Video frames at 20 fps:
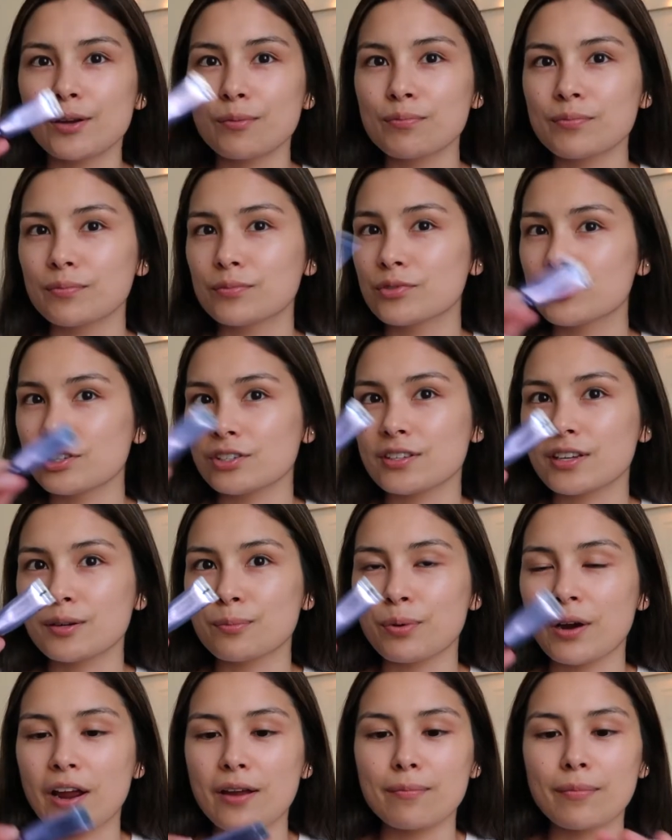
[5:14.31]
I'm just gonna
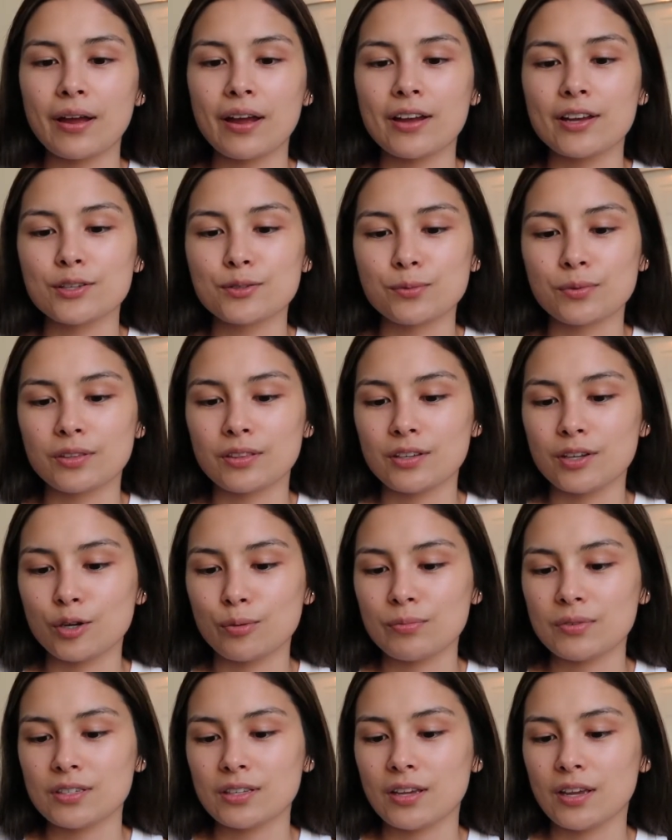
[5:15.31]
prime my eyes with the
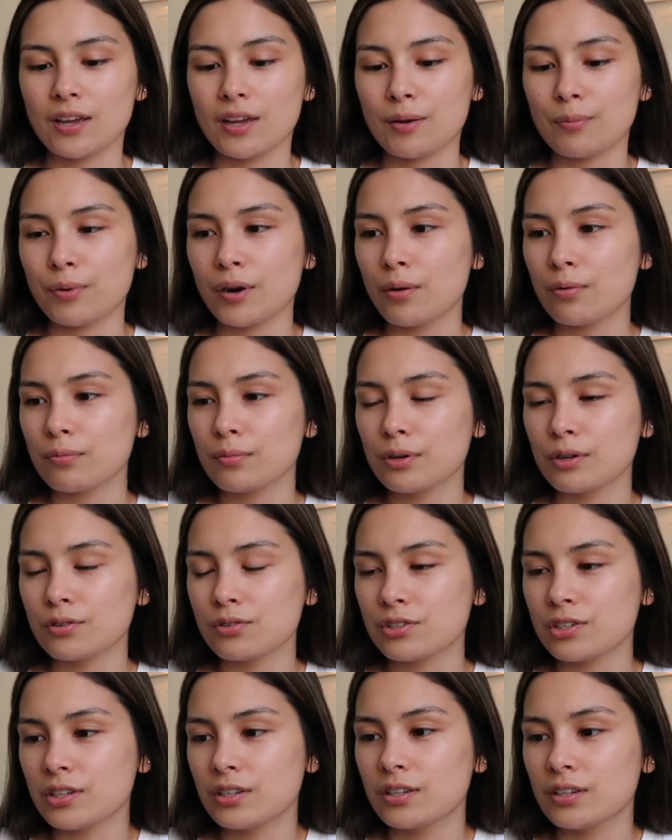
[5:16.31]
Urban Decay Primer
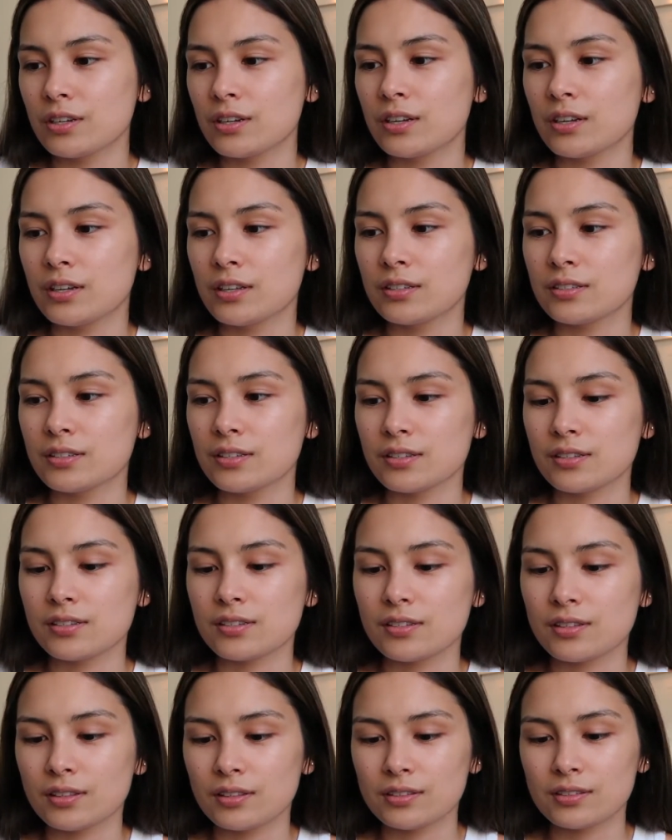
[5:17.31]
Potion. This
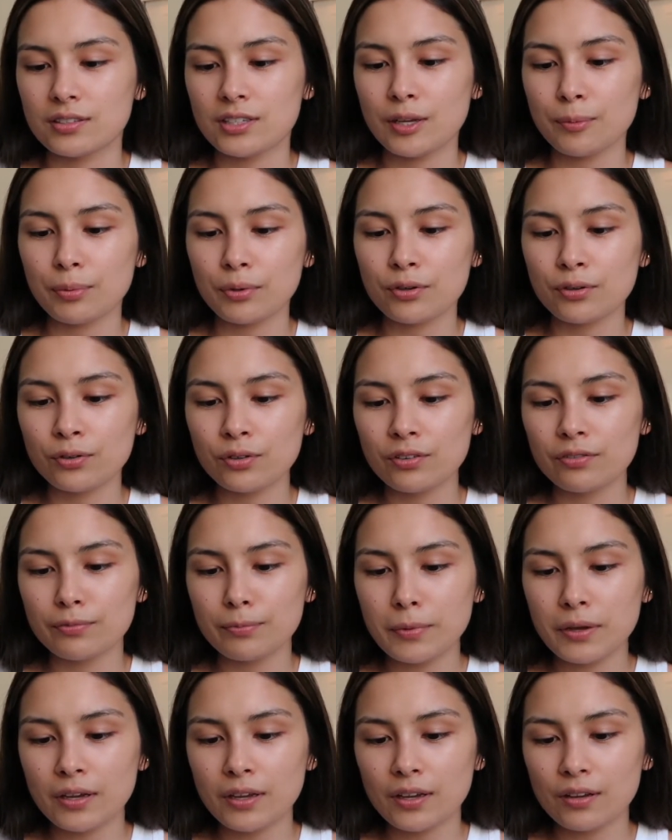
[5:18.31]
is typical of
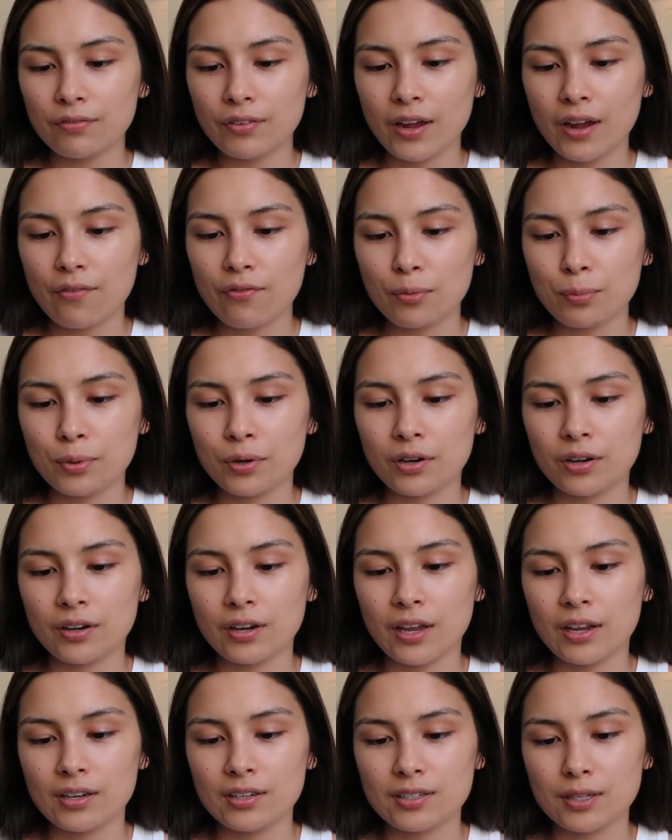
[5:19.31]
me if I ever put on
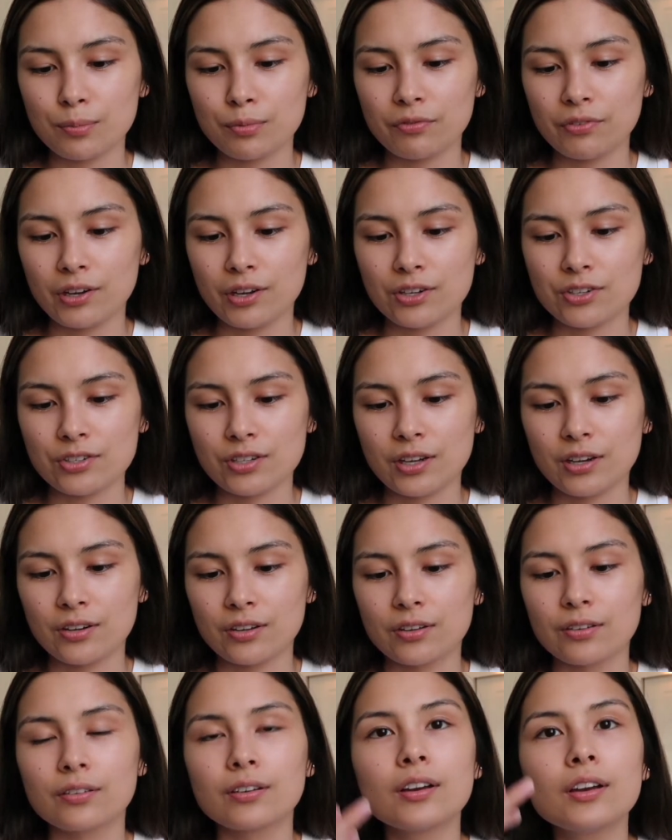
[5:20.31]
any type of
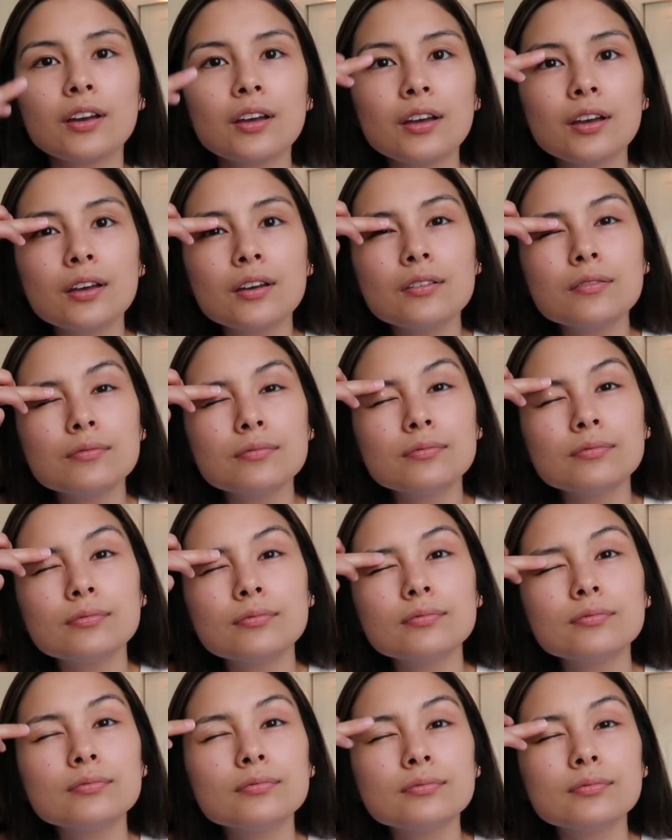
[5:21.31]
eyeshadow.
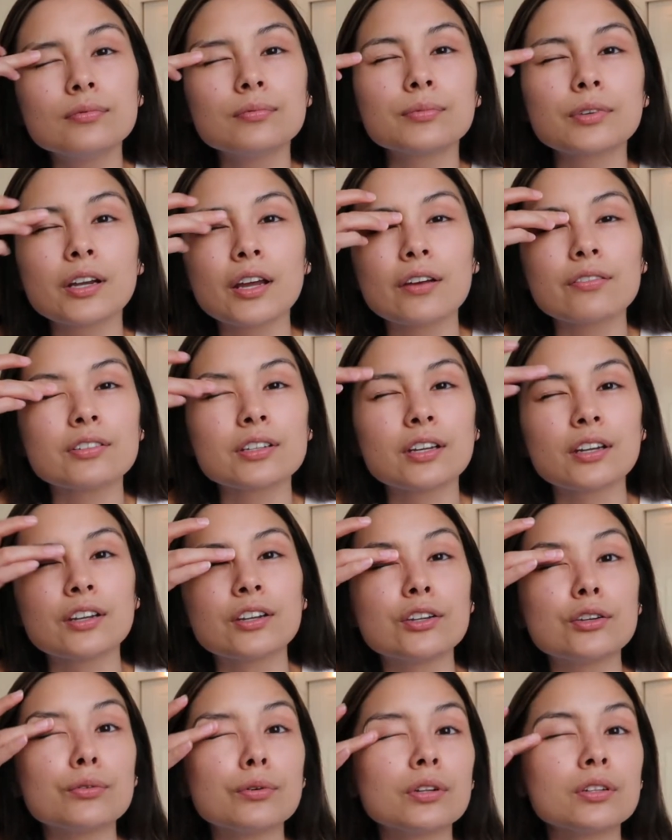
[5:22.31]
I'm gonna have to get a
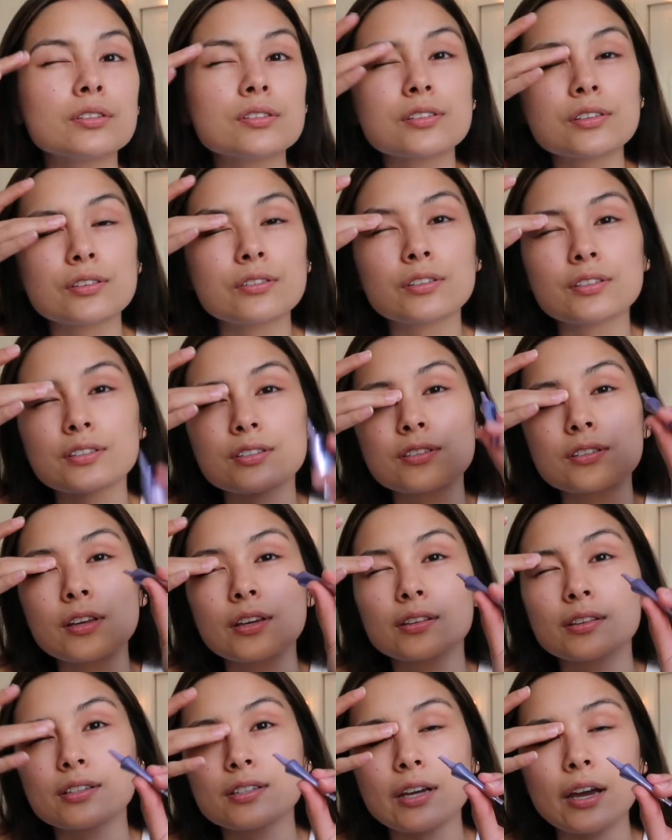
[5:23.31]
new one soon. This is
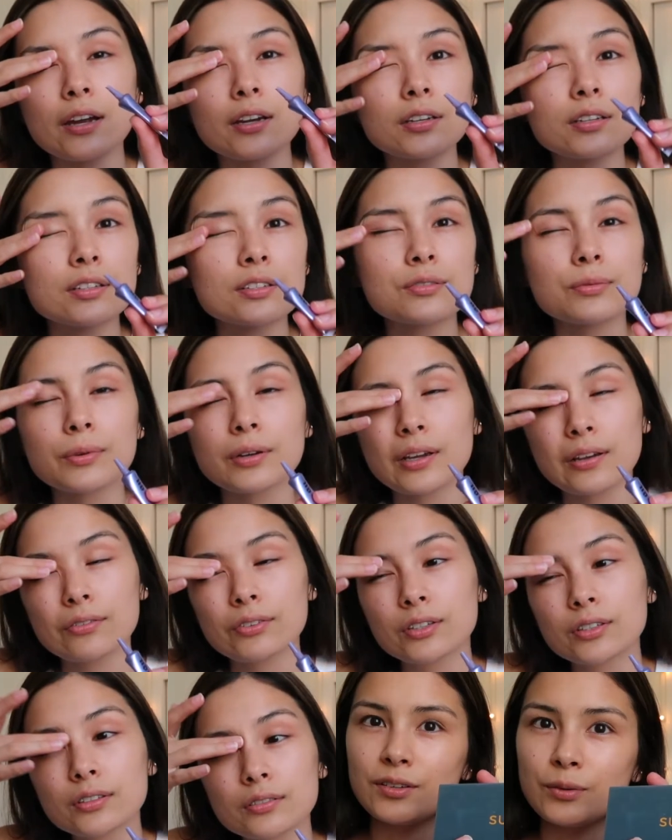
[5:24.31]
like the tiniest one
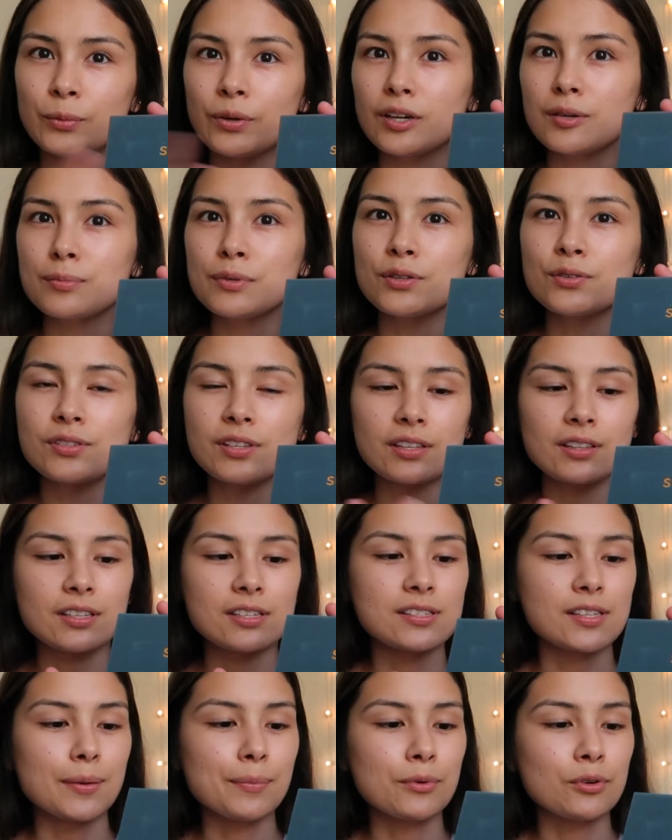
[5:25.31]
ever. We're gonna be using the
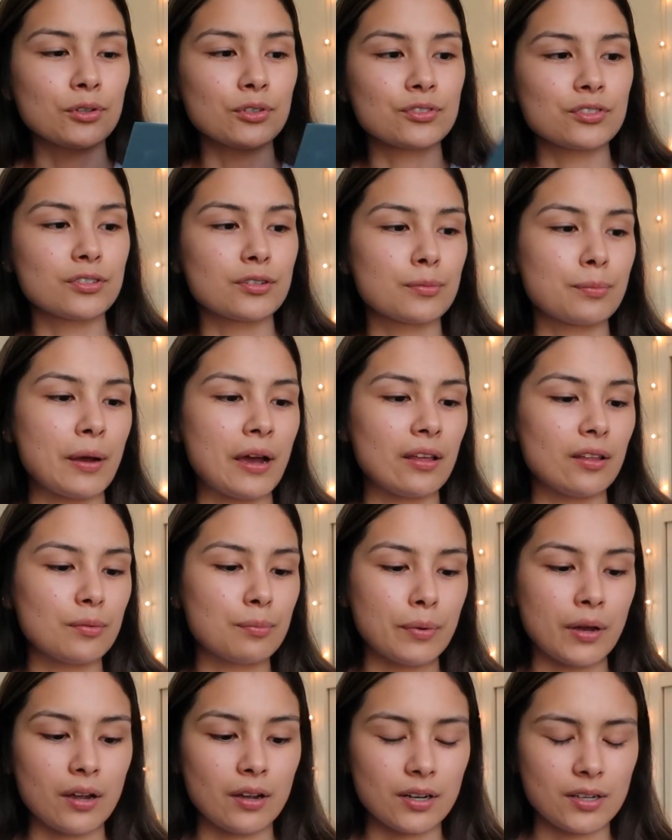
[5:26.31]
Subculture palette
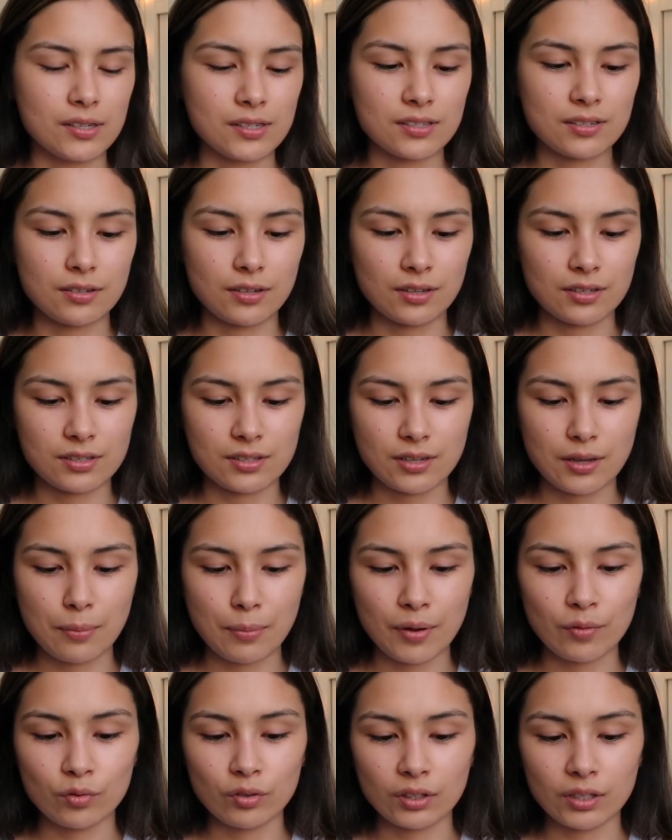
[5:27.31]
by Anastasia
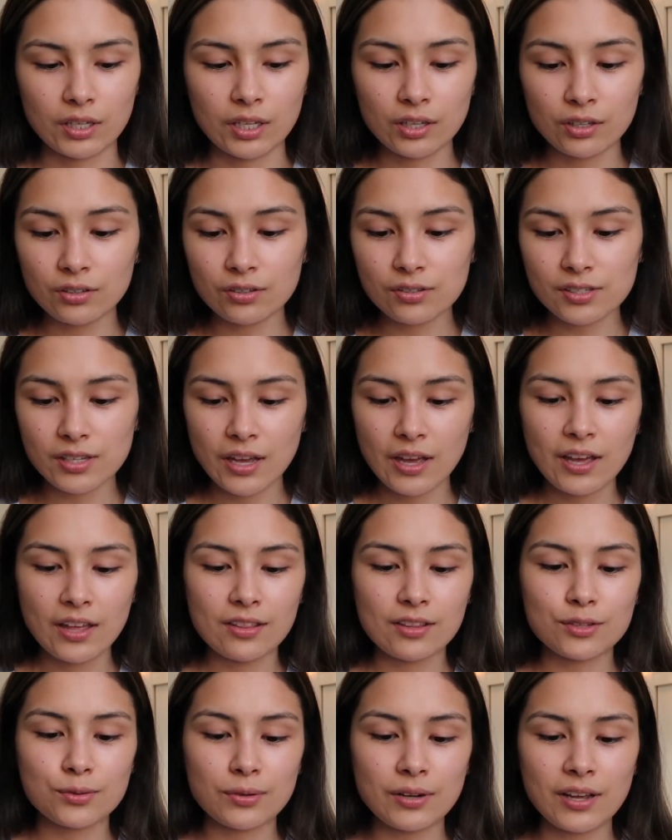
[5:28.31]
Beverly Hills.
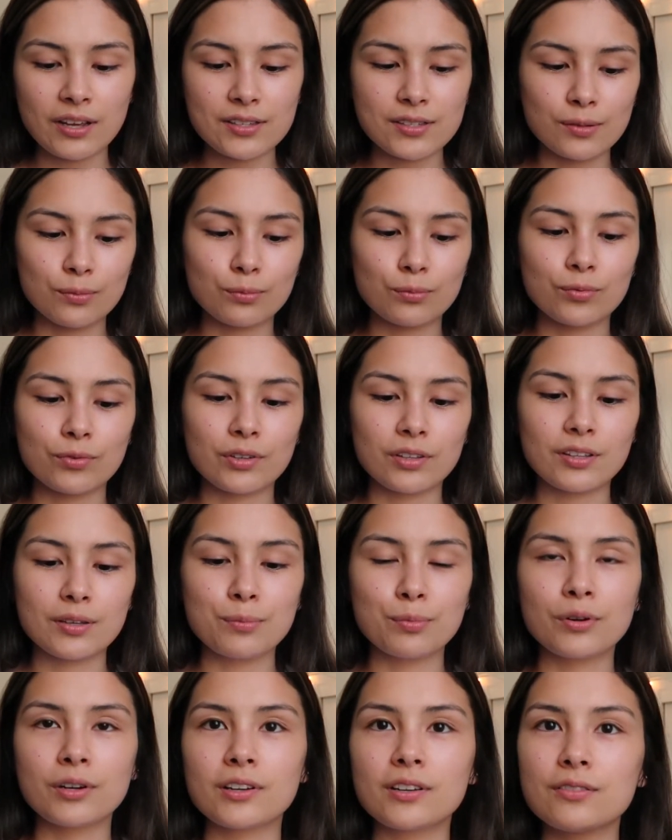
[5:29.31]
This one has some really
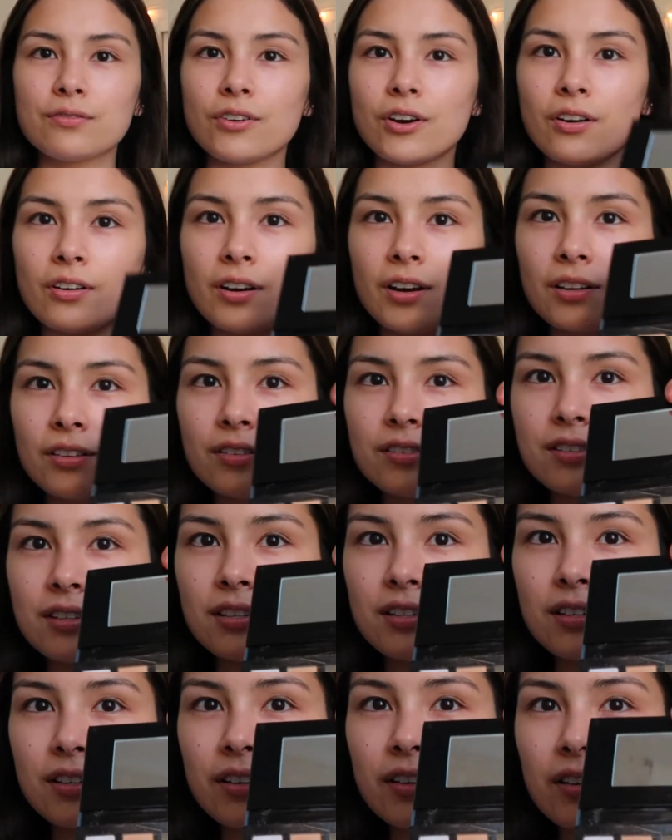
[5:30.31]
pretty fall colors
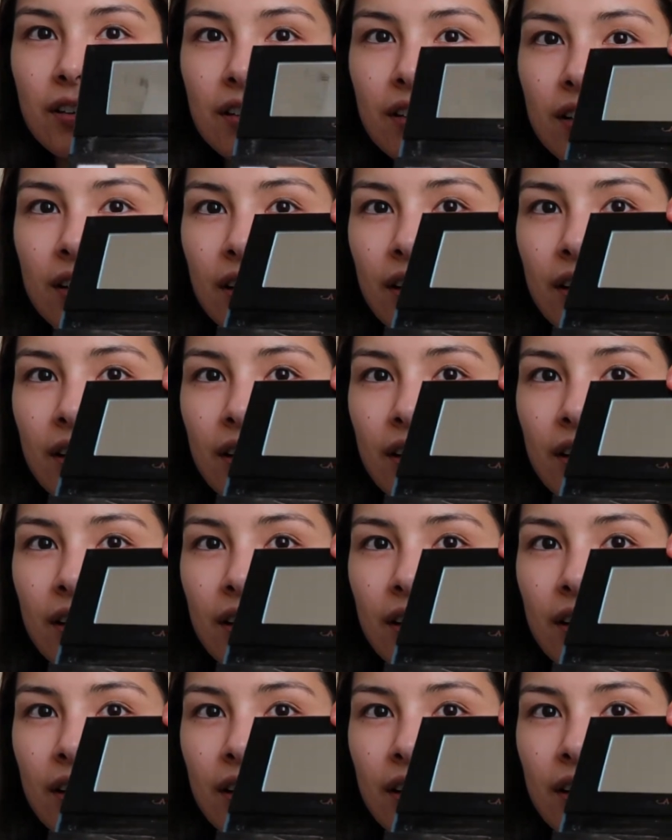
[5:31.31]
in here.